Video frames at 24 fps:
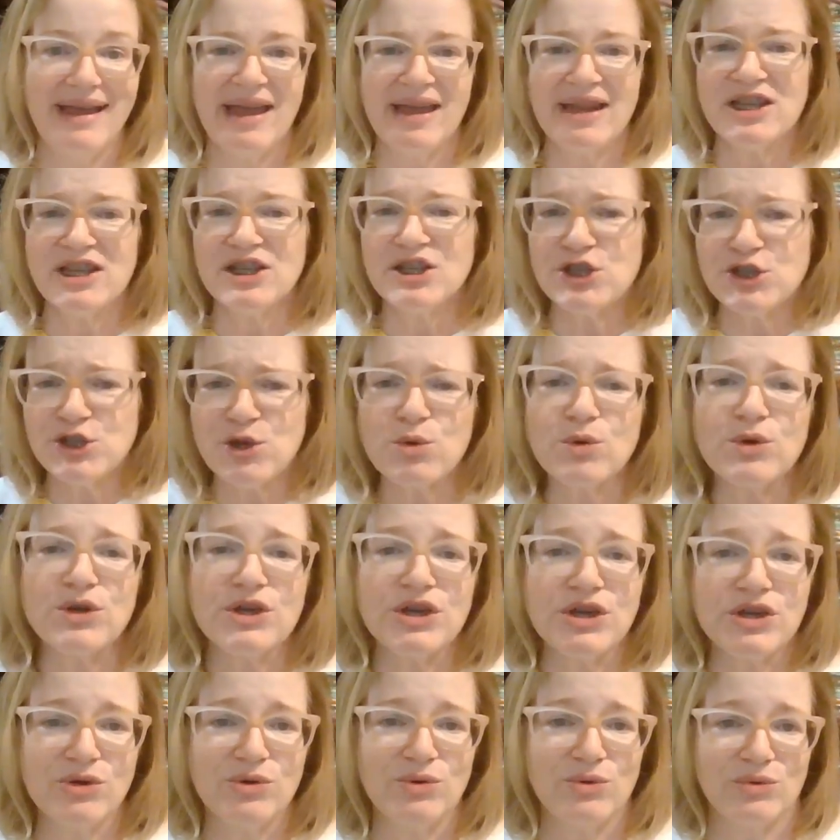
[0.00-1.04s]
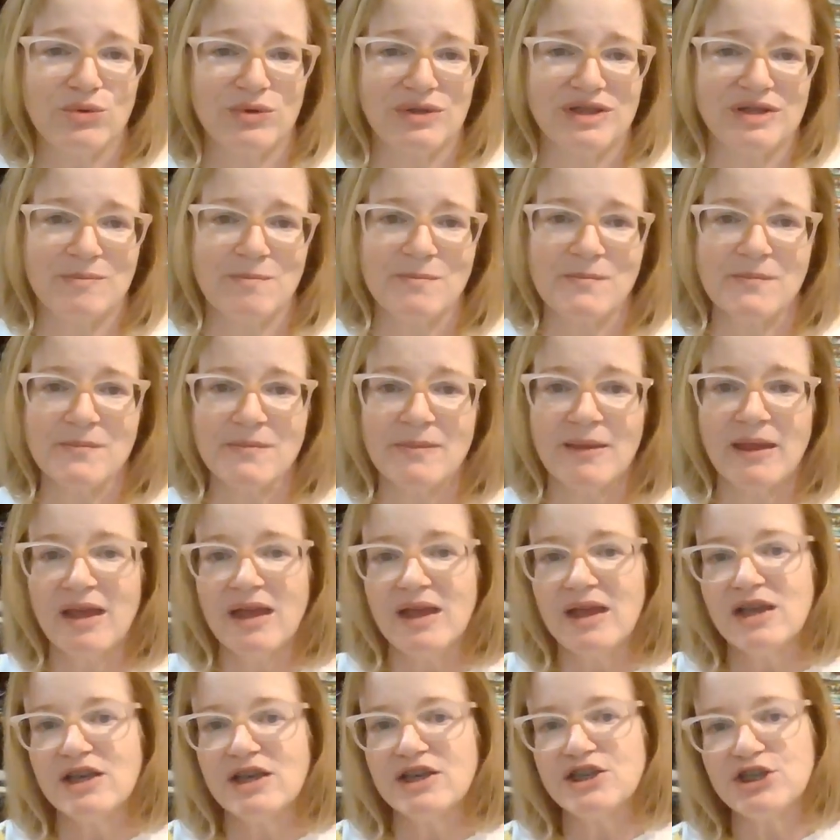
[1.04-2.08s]
And it's so cute.
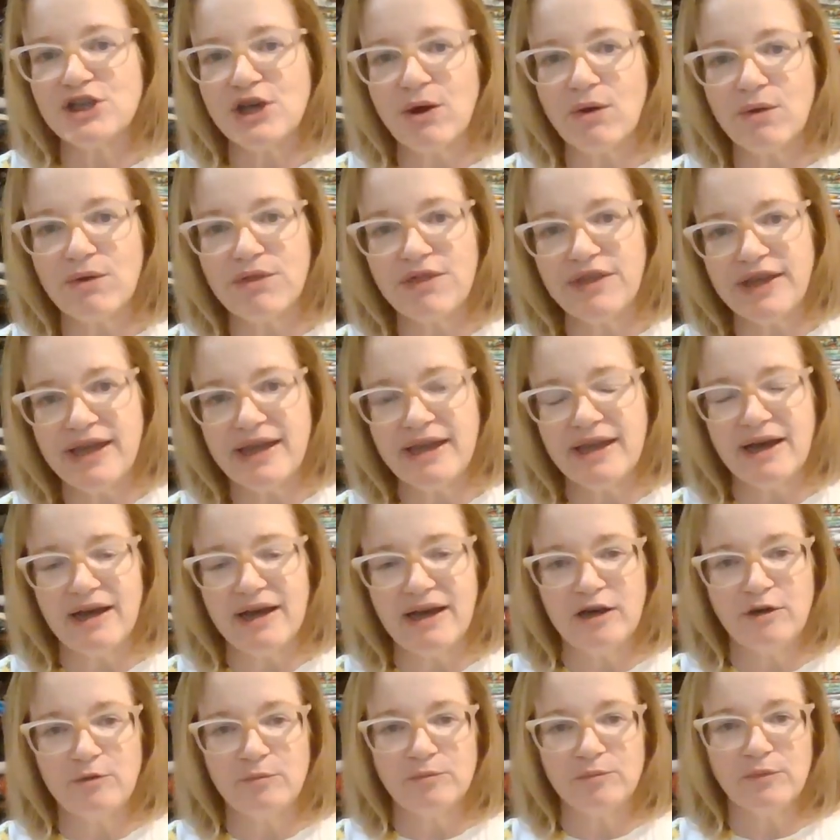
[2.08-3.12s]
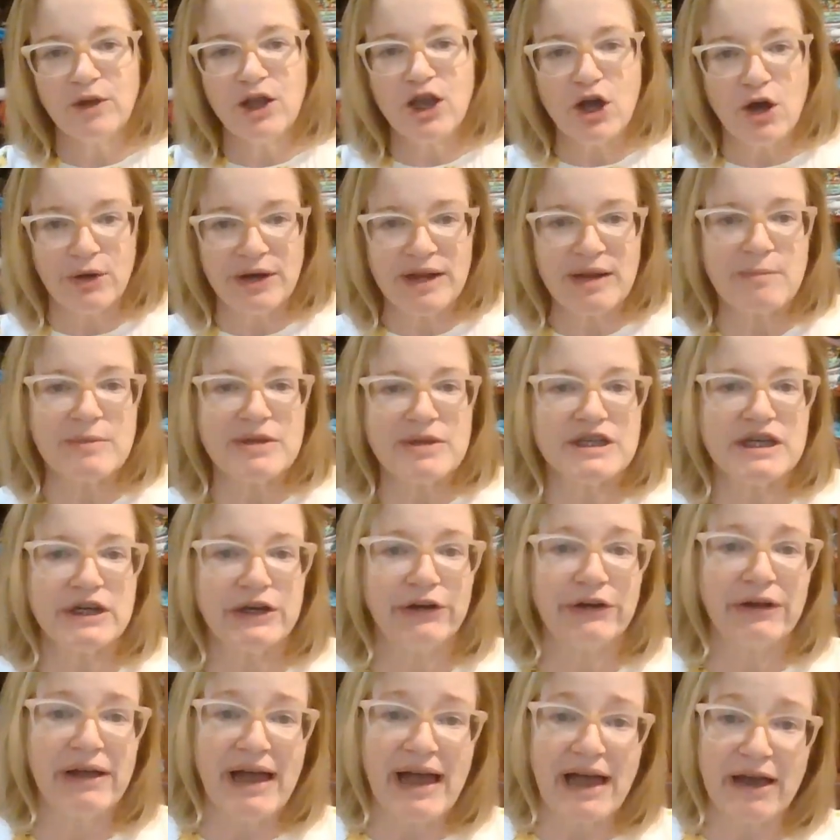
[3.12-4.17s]
So the coating
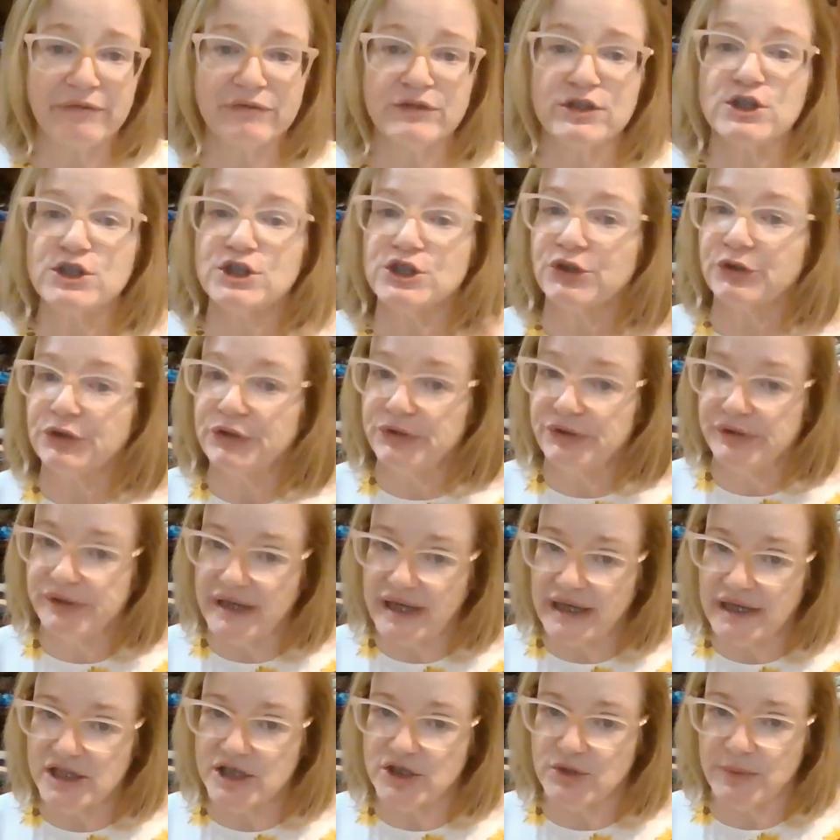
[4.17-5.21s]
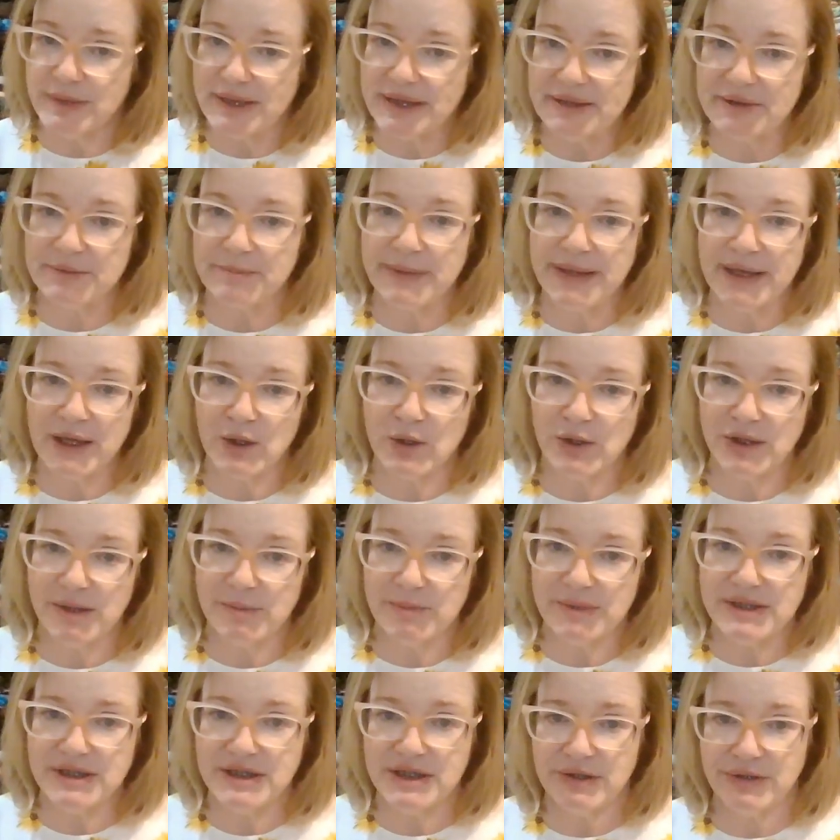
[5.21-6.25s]
material, I'll have to show you next week. My
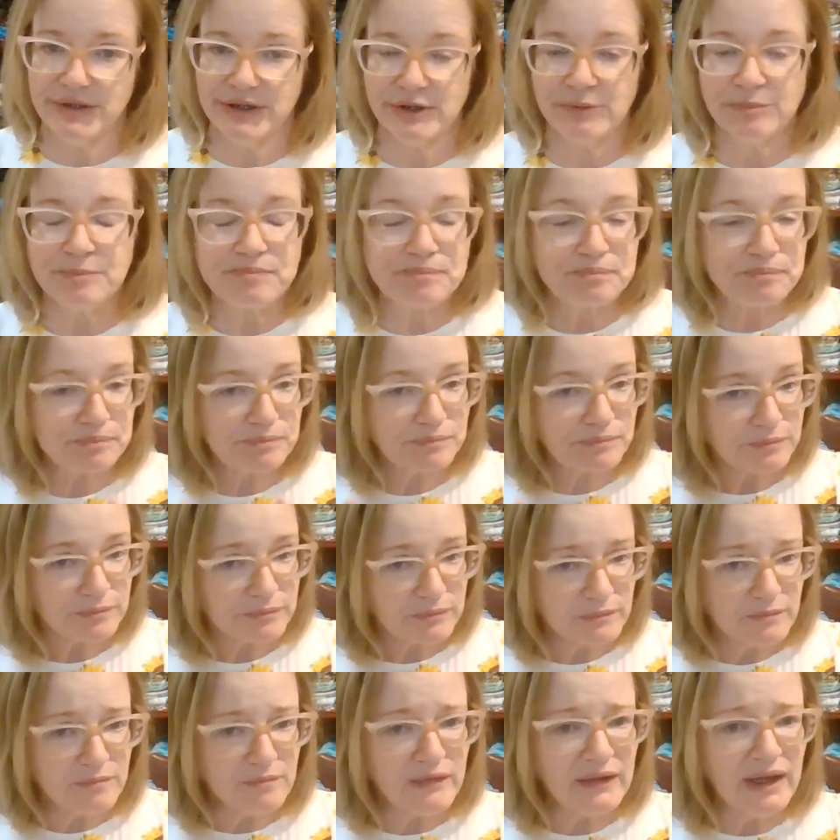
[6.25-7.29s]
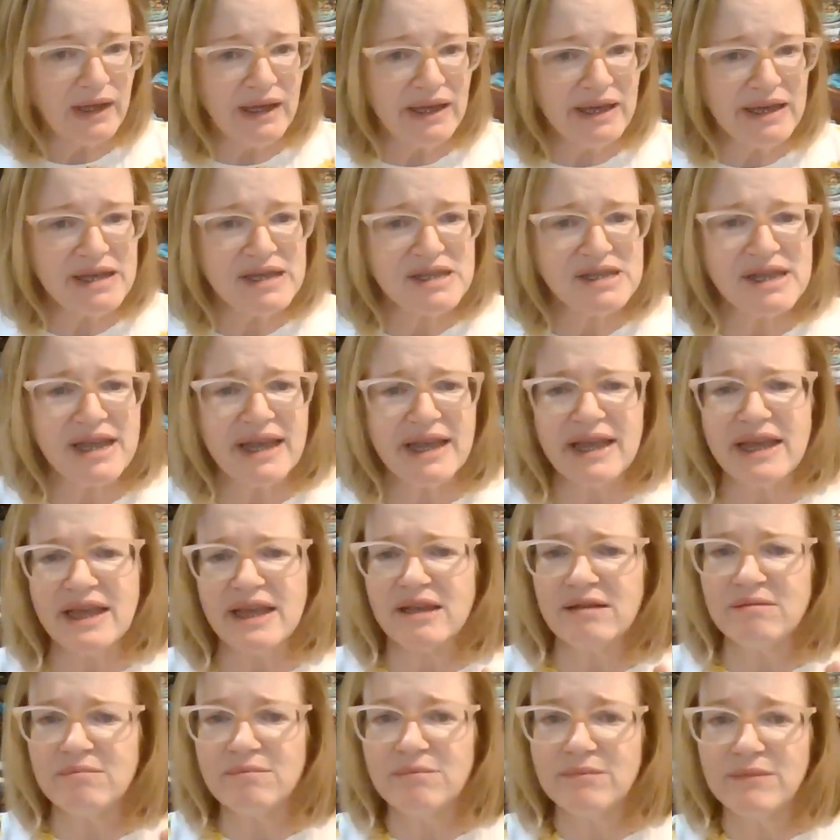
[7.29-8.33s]
coating material is
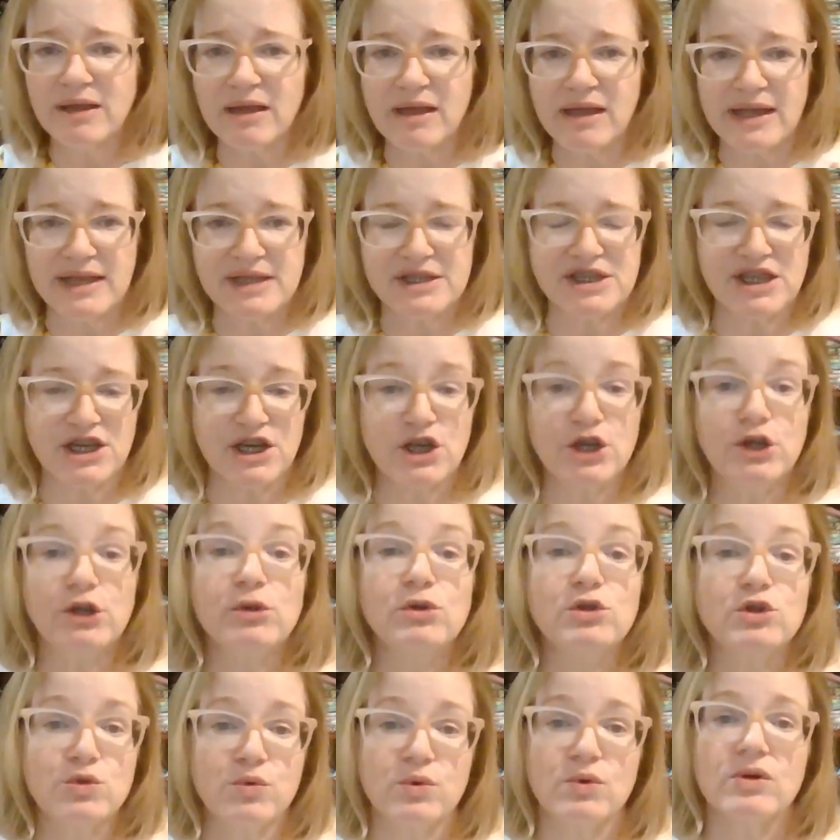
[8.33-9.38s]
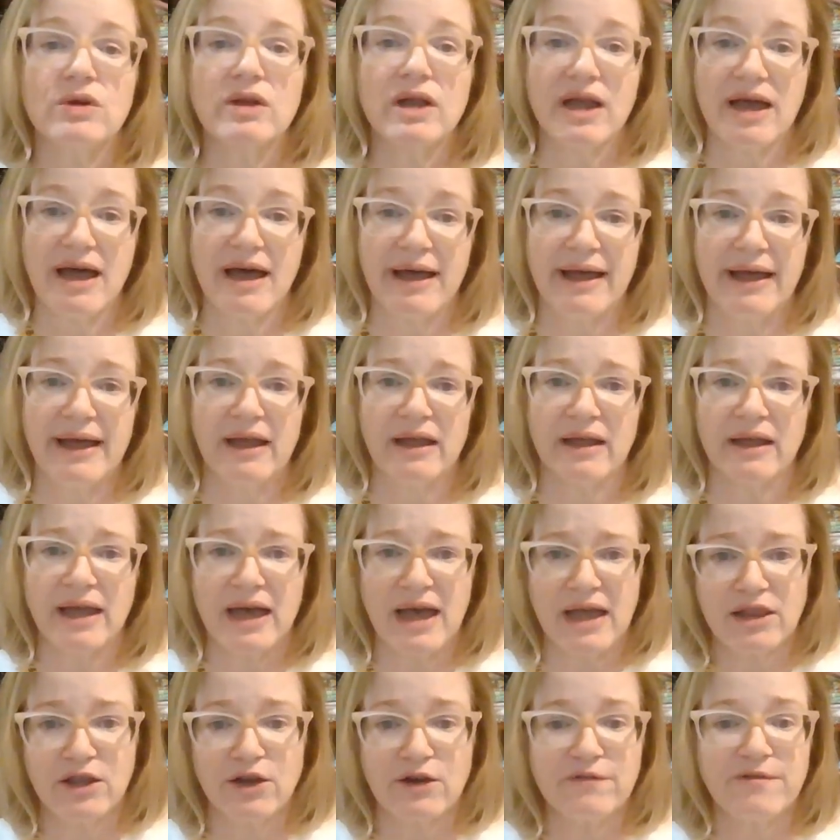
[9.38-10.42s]
it's a neutral
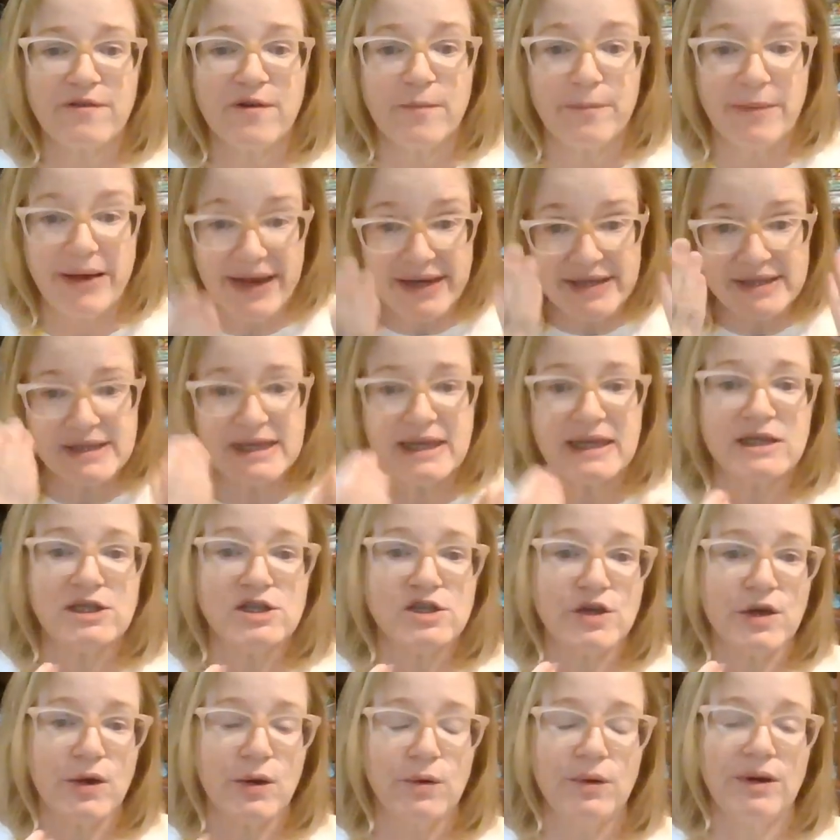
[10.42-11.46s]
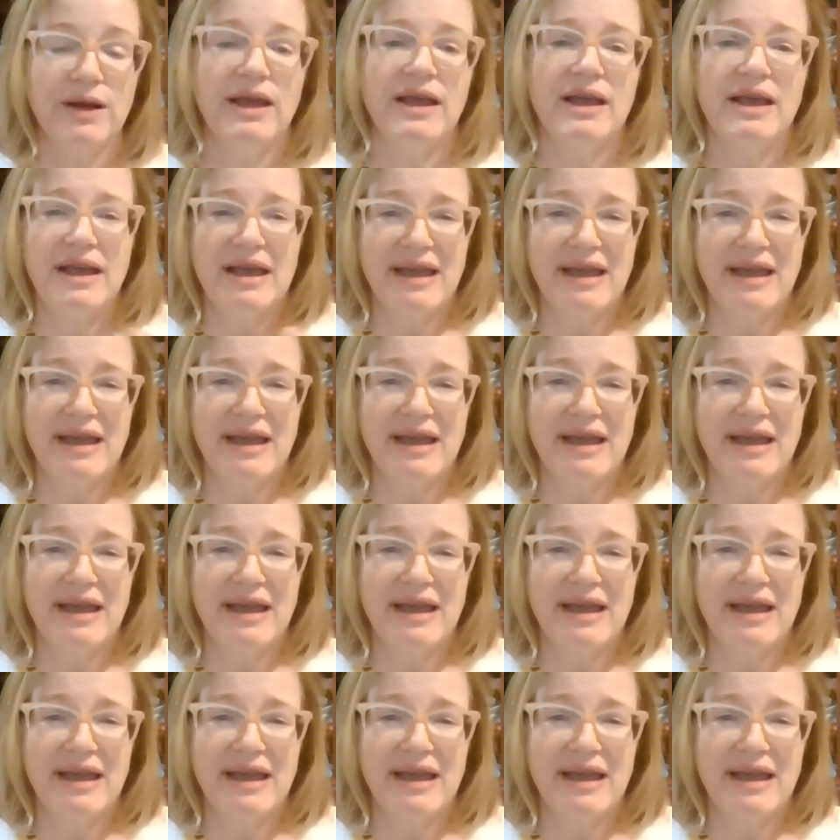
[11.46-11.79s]
color for my skin tone.